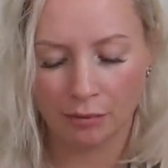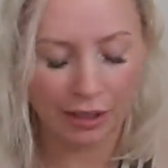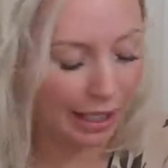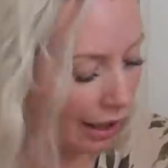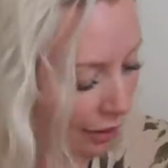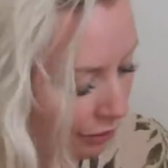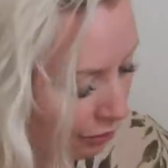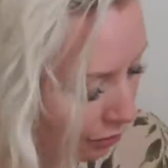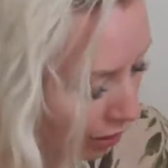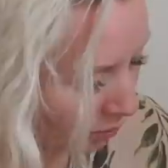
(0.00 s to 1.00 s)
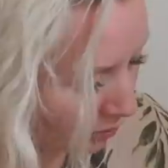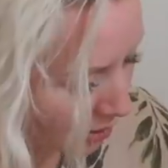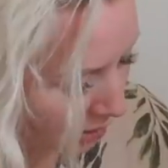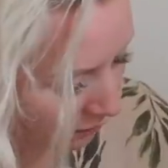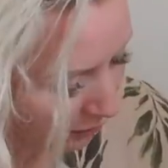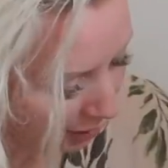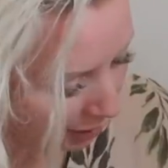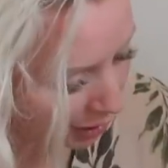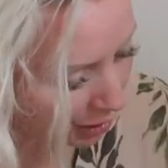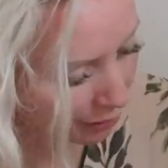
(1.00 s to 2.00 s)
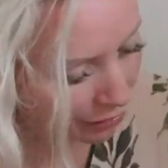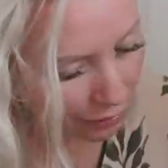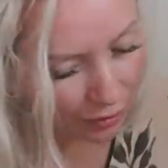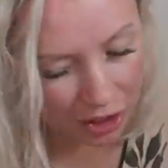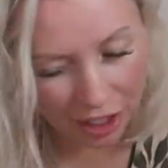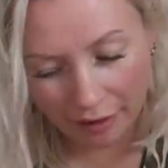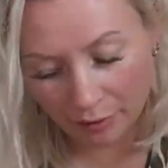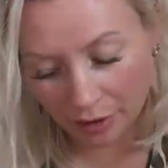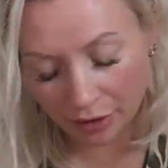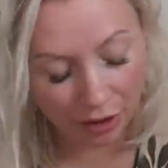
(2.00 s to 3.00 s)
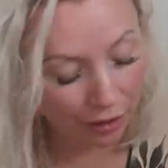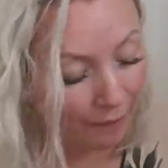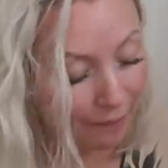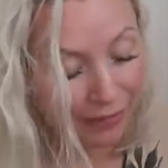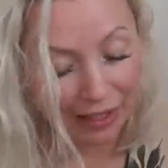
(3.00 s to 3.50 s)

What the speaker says: But yeah, I thought I would give that a go. I thought we'd share it with you.